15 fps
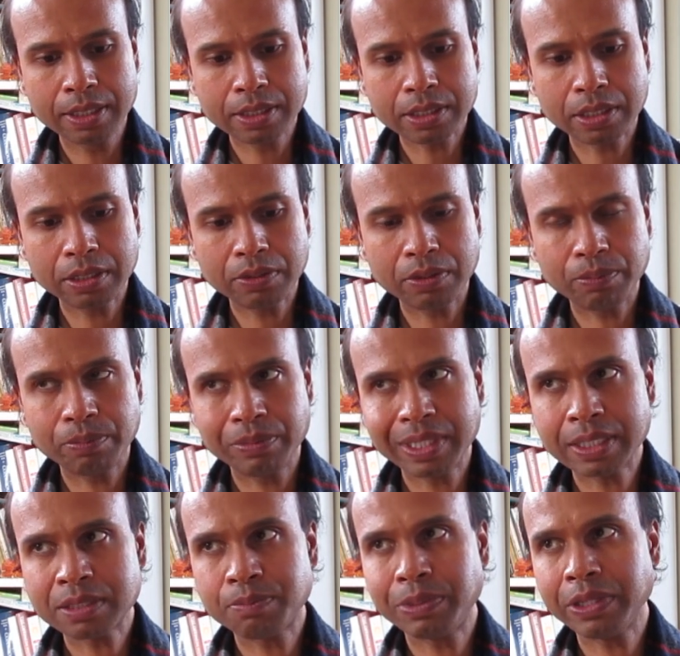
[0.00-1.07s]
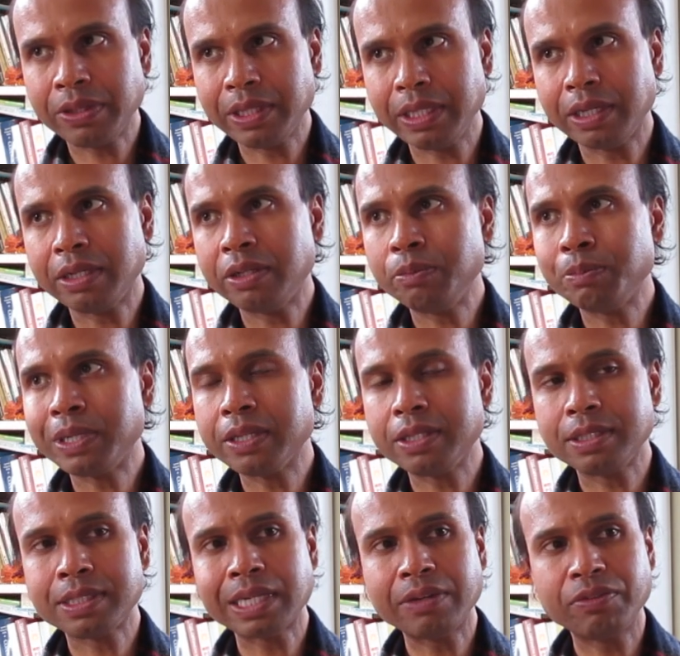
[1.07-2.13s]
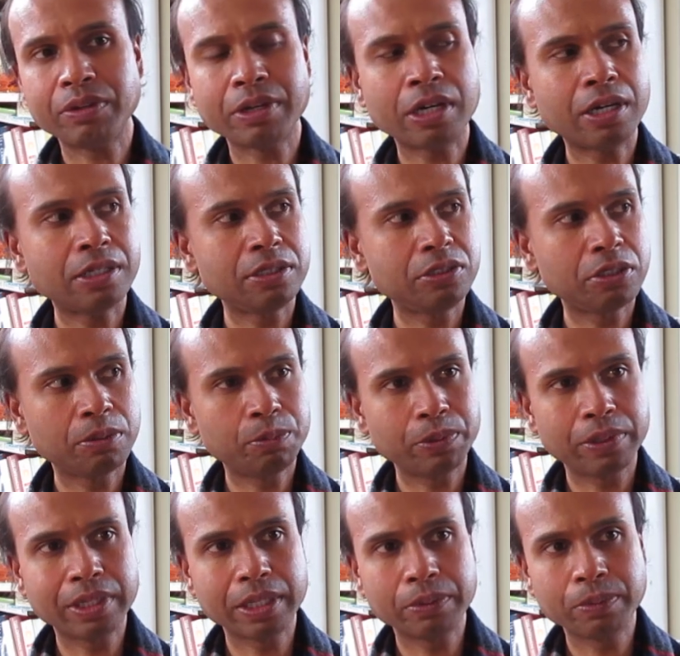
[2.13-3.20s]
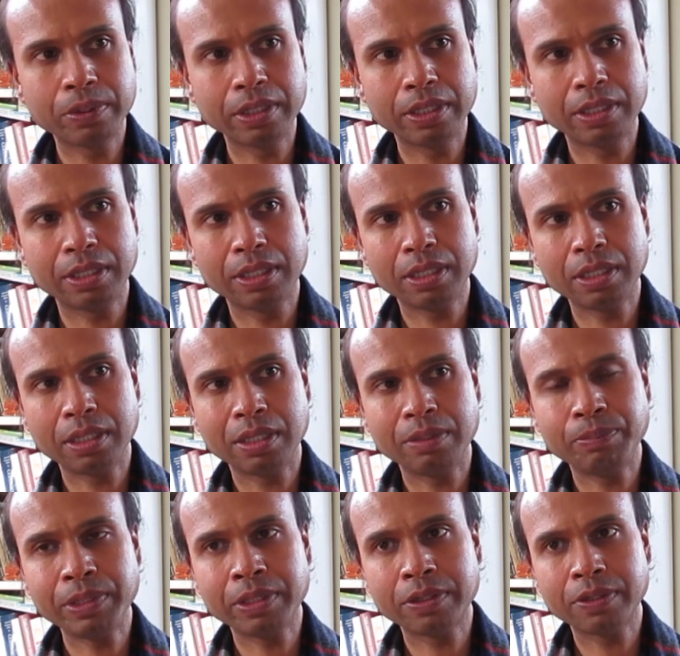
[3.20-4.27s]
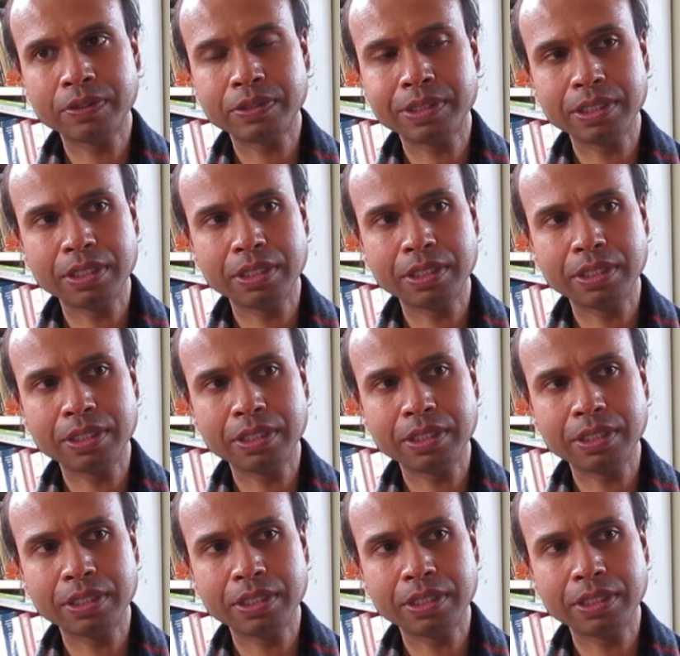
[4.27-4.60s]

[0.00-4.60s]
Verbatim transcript: So that's my thing. I know mothers have a hard job with that one uh, because.